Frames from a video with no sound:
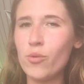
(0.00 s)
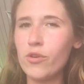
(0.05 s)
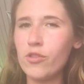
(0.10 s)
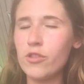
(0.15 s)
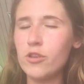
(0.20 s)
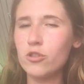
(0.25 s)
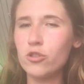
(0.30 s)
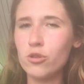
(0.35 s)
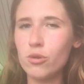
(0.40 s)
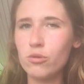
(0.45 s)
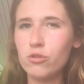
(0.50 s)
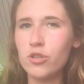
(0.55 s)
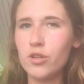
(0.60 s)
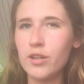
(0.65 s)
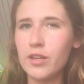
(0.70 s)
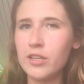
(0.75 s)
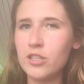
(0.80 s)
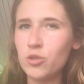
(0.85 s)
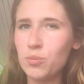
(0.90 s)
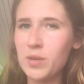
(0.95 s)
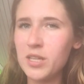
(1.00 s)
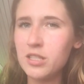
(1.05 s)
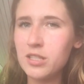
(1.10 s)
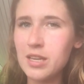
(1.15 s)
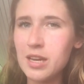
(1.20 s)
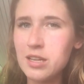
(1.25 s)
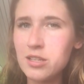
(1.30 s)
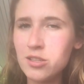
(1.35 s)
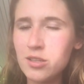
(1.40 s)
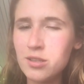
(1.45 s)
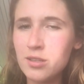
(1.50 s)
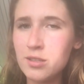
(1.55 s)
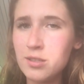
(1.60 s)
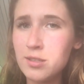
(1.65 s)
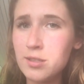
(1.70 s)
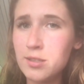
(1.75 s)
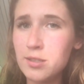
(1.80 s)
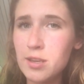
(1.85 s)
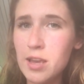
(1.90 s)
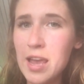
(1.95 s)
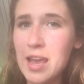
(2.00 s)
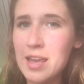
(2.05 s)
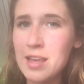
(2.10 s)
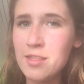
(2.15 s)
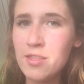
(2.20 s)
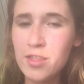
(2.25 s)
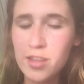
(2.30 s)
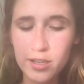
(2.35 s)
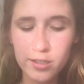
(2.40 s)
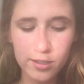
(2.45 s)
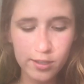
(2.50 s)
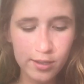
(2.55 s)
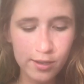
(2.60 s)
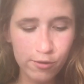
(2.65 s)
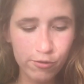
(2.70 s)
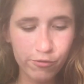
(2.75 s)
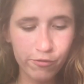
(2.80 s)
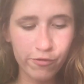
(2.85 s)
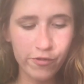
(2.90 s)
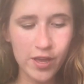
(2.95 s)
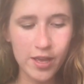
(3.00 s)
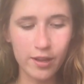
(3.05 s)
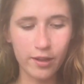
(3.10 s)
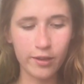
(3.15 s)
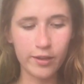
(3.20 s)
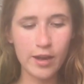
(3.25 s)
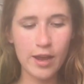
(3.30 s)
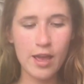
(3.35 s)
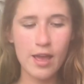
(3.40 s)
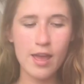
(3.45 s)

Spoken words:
with the social expectations in this new field,